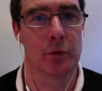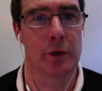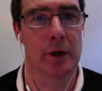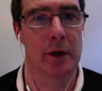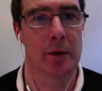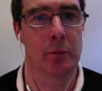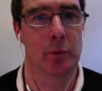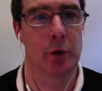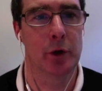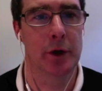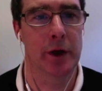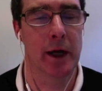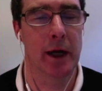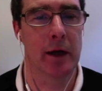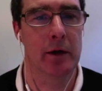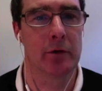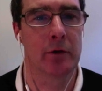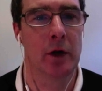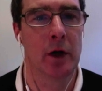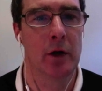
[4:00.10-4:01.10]
we input
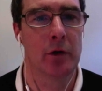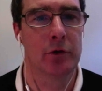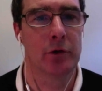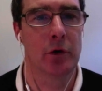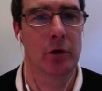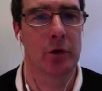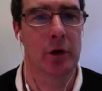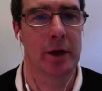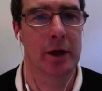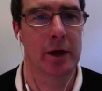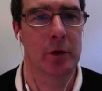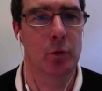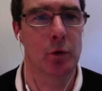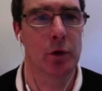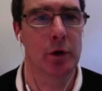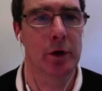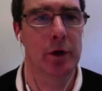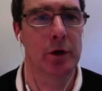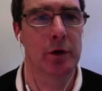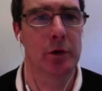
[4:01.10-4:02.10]
x. So
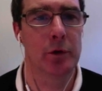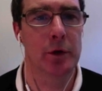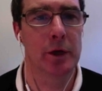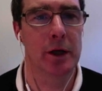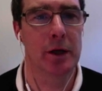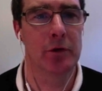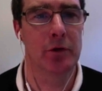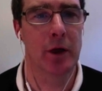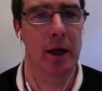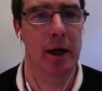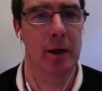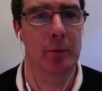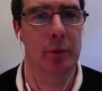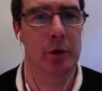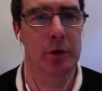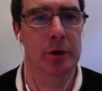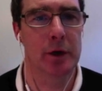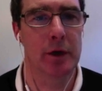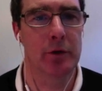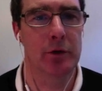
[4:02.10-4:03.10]
we're going to do an example,
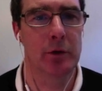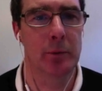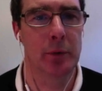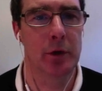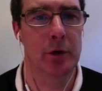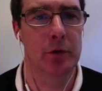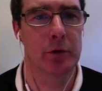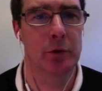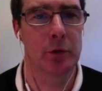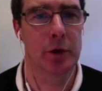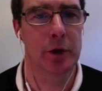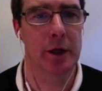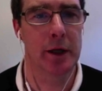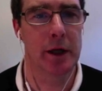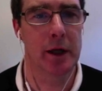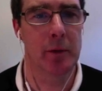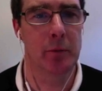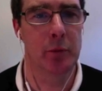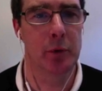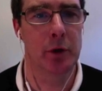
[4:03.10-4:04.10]
and let's suppose we're going
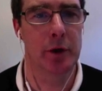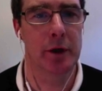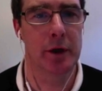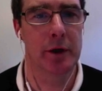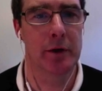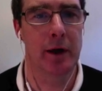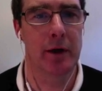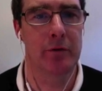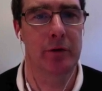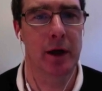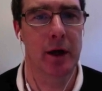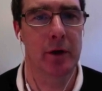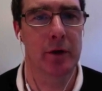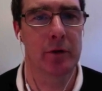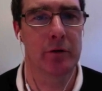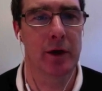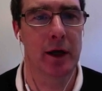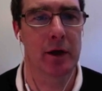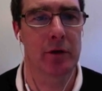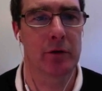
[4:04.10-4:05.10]
to input a value
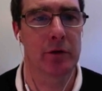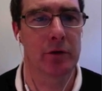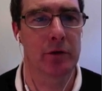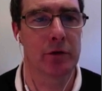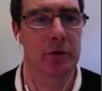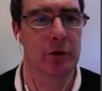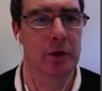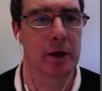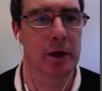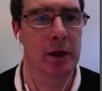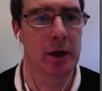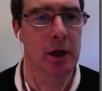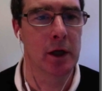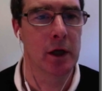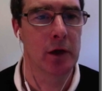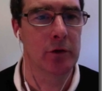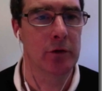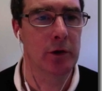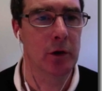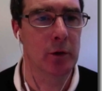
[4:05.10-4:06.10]
of x is 3.
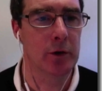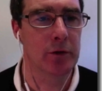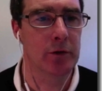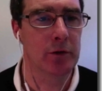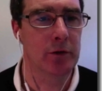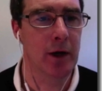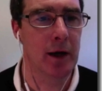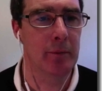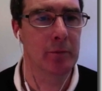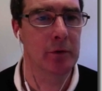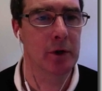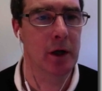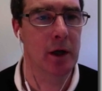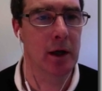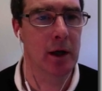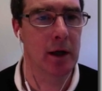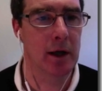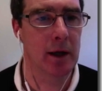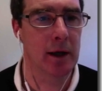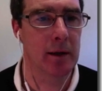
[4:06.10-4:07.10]
So at some
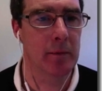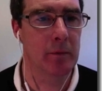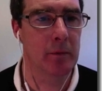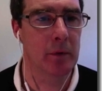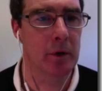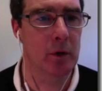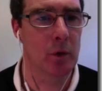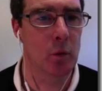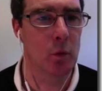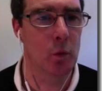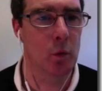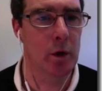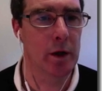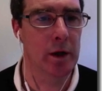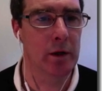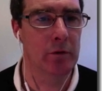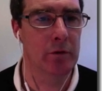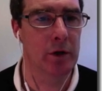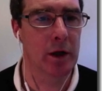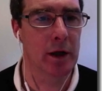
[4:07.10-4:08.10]
time,
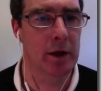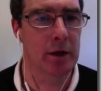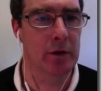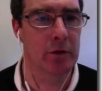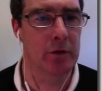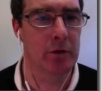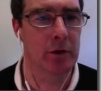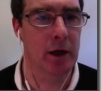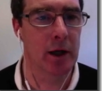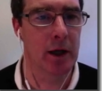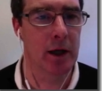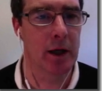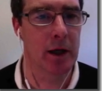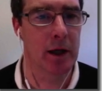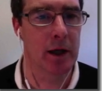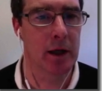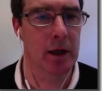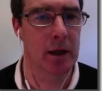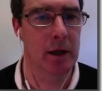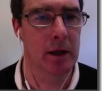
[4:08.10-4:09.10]
we've got to
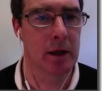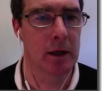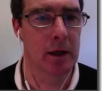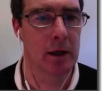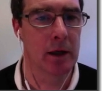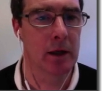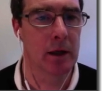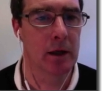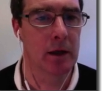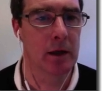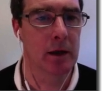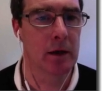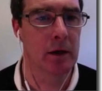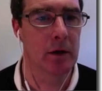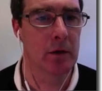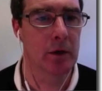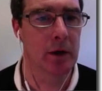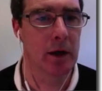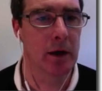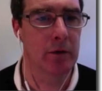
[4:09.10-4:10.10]
say,
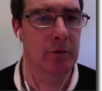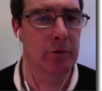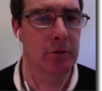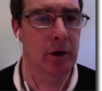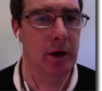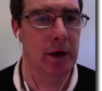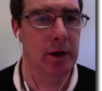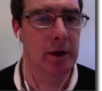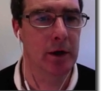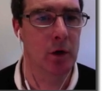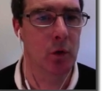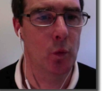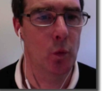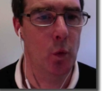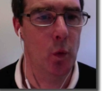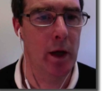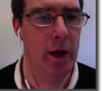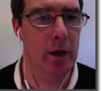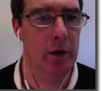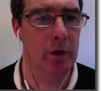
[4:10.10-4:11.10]
okay, find out
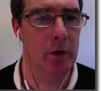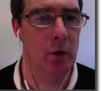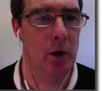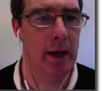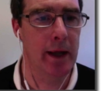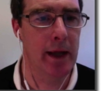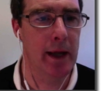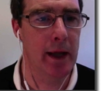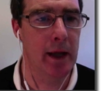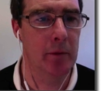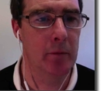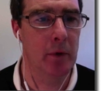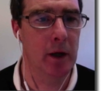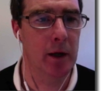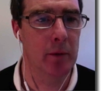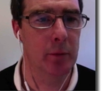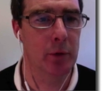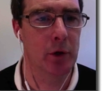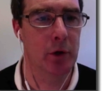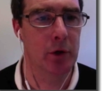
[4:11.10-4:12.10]
when do I end my
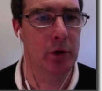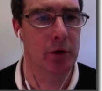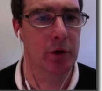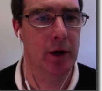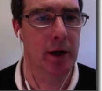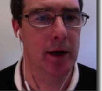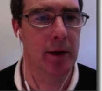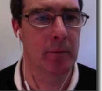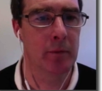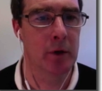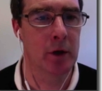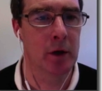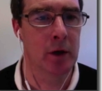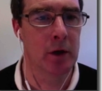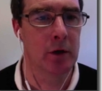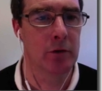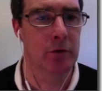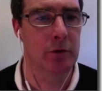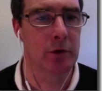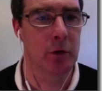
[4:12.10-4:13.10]
program.
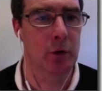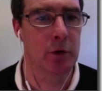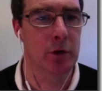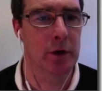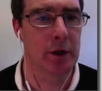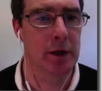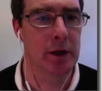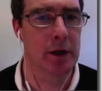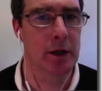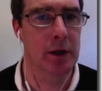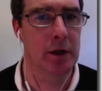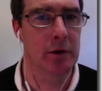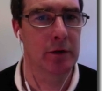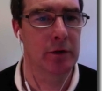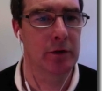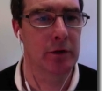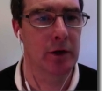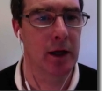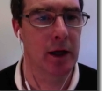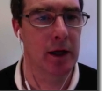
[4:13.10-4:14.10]
So we're going to need to
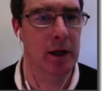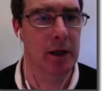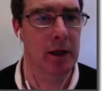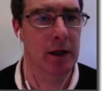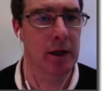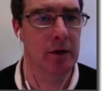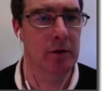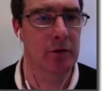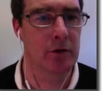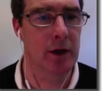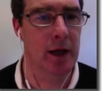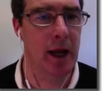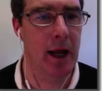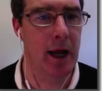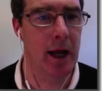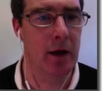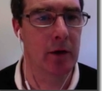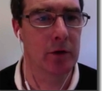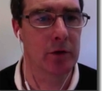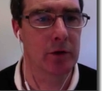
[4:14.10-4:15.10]
say, is
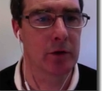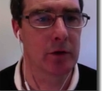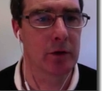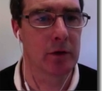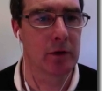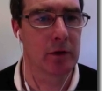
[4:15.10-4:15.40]
count